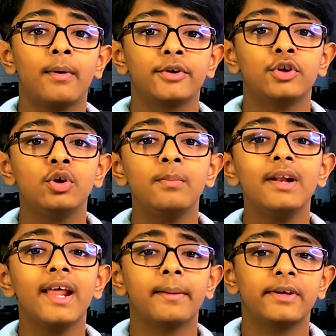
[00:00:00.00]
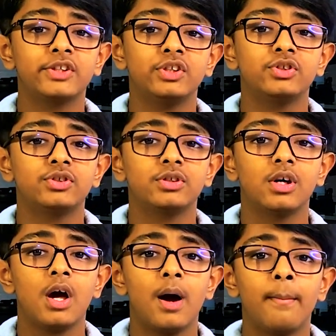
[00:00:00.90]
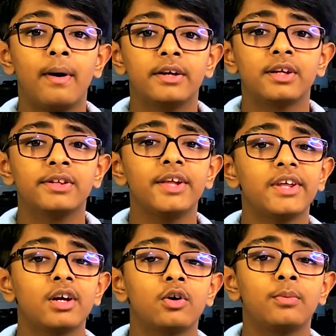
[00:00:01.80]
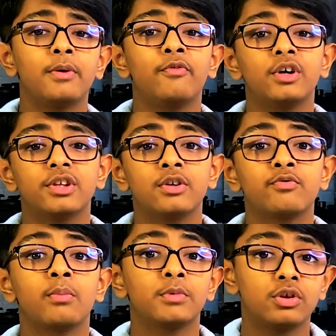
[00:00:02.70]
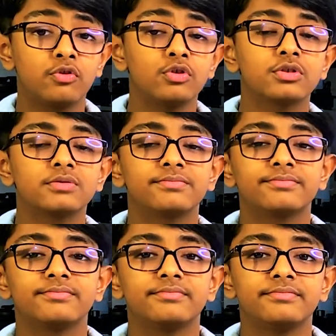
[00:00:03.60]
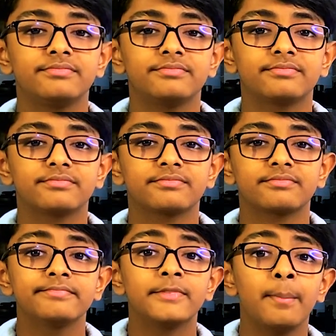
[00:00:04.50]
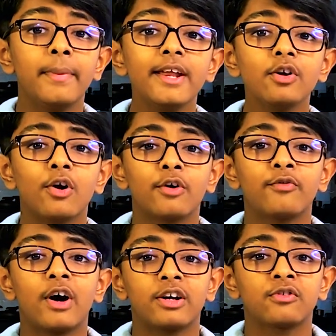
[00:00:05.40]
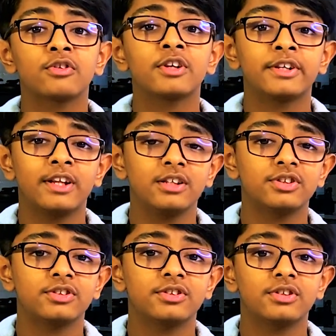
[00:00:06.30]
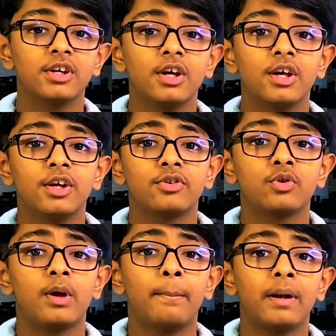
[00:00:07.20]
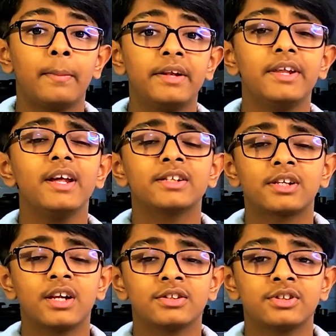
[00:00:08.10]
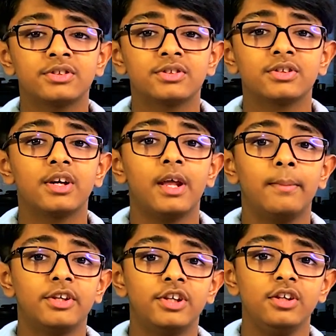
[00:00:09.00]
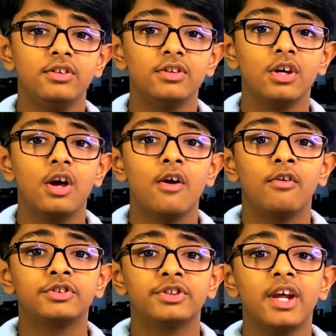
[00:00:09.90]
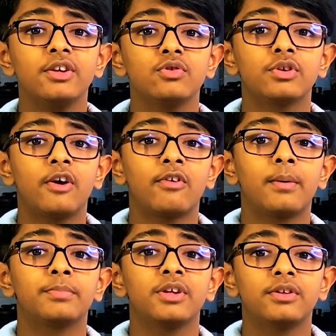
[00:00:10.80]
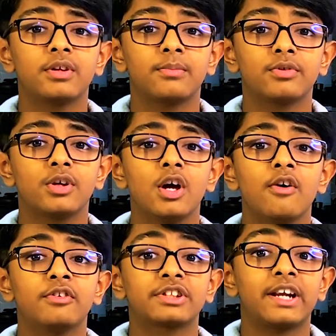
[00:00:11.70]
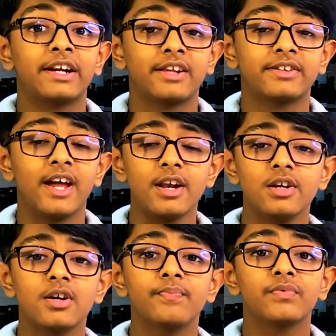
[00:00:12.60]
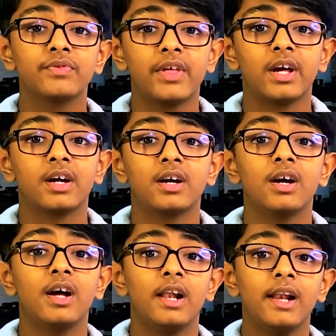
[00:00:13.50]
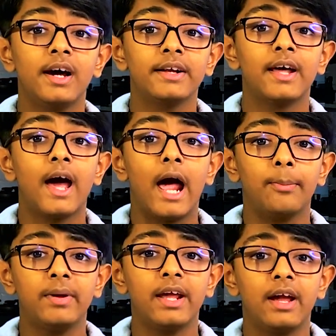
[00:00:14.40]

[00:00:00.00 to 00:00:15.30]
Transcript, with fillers: about human-like machines, but nothing could be further from the truth. The main goal of artificial intelligence is to implementing intelligence in machines which tends to develop systems which can understand, think, learn and